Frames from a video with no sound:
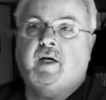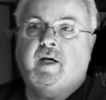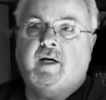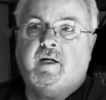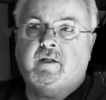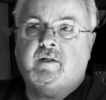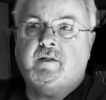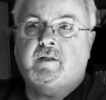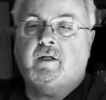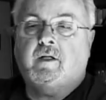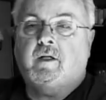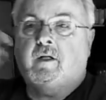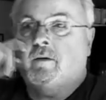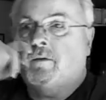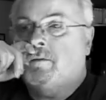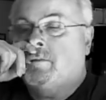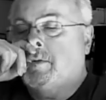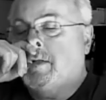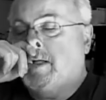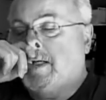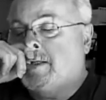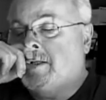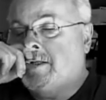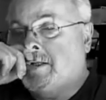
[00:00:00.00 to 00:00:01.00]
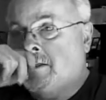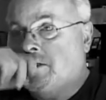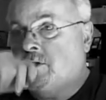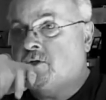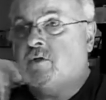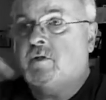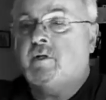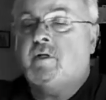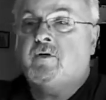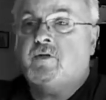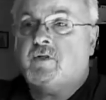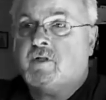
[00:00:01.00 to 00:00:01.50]
We had uh, we had the
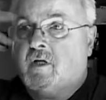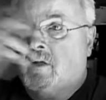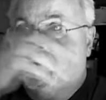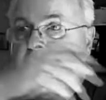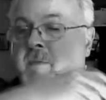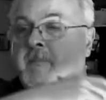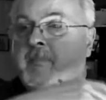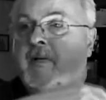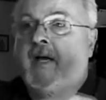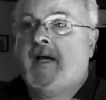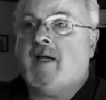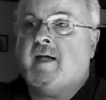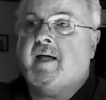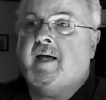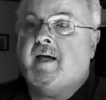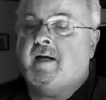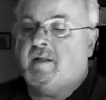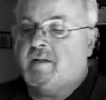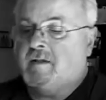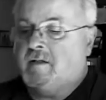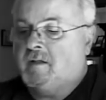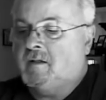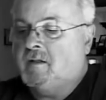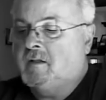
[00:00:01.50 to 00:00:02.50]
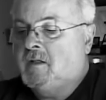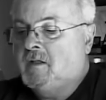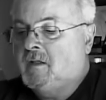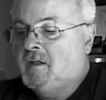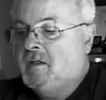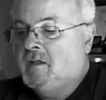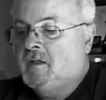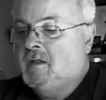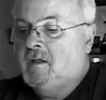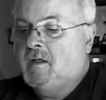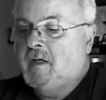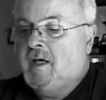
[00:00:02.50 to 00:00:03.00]
engineers coming back out of the
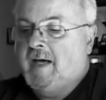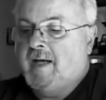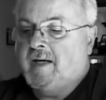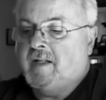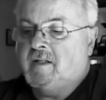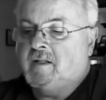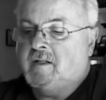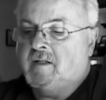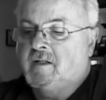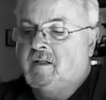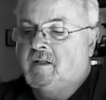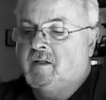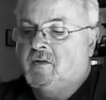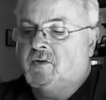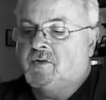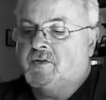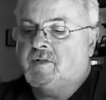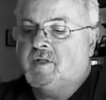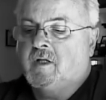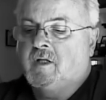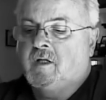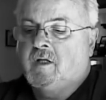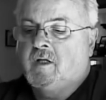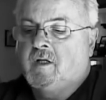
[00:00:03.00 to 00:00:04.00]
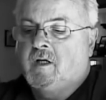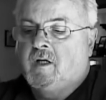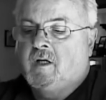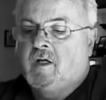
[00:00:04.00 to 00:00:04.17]
out of the hills,